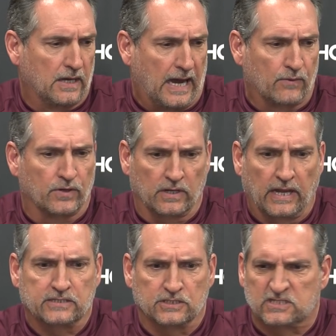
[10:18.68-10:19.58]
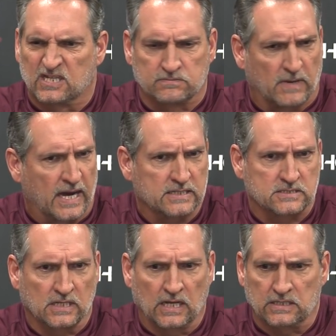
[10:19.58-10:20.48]
I really like just his
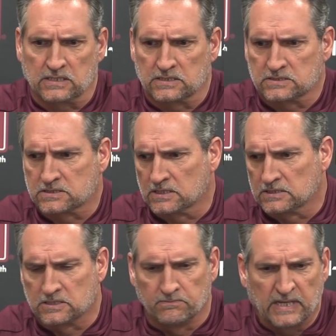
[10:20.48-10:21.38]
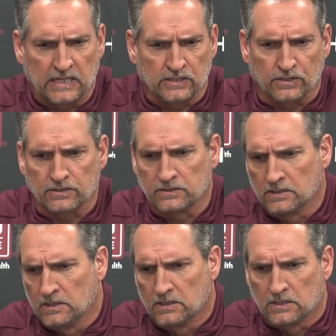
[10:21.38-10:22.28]
mindset, his demeanor,
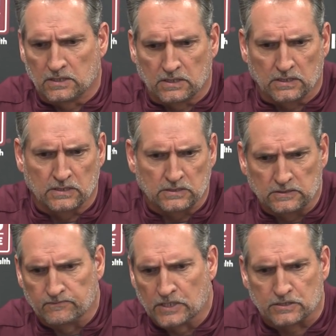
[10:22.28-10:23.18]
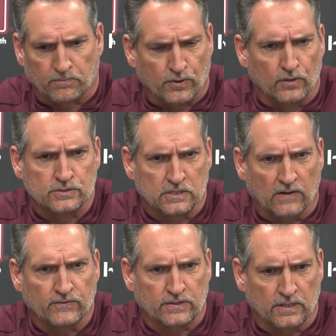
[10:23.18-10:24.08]
his approach to
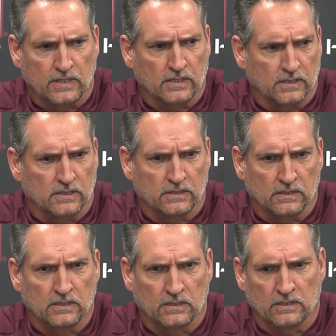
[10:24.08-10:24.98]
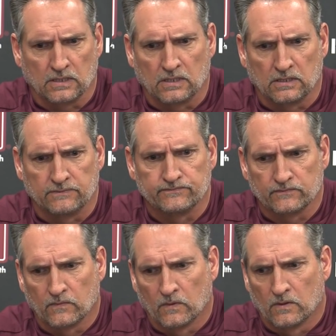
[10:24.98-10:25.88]
everything. And
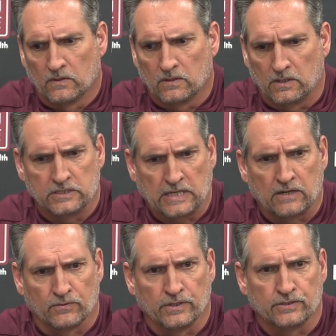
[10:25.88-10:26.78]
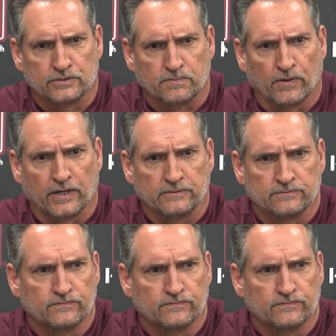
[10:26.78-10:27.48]
he's had a really good spring.